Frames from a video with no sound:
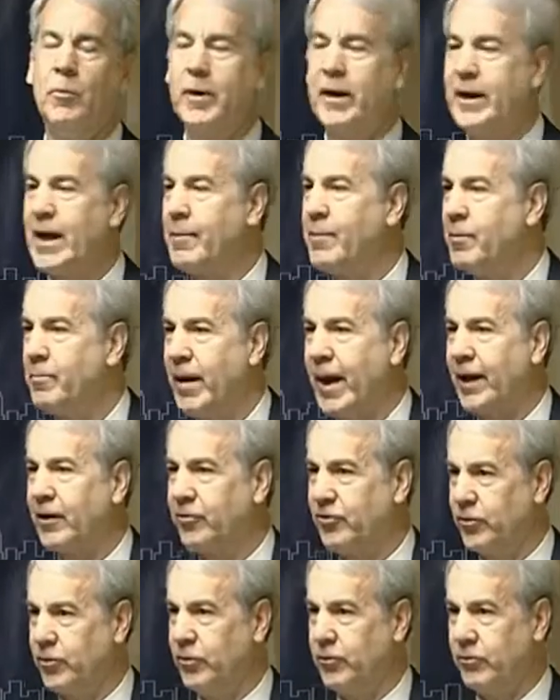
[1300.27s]
be coming back
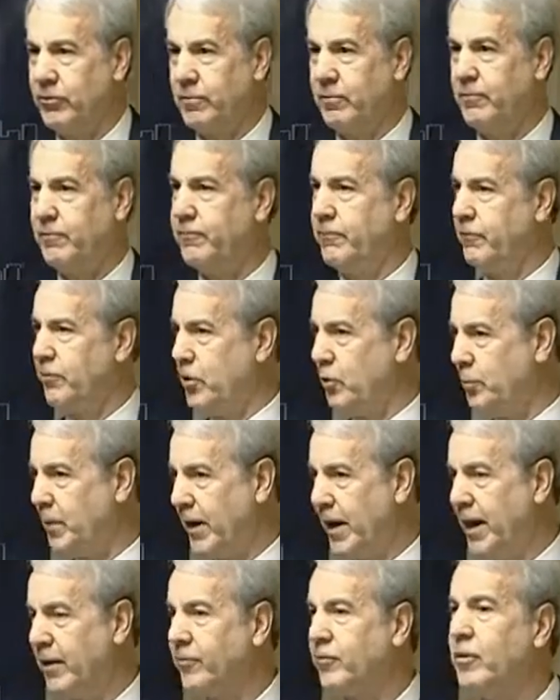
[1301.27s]
soon.
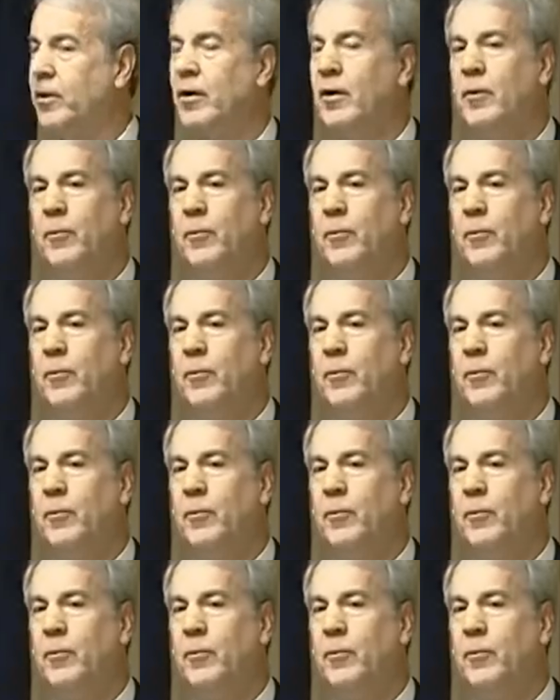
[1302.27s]
UPS,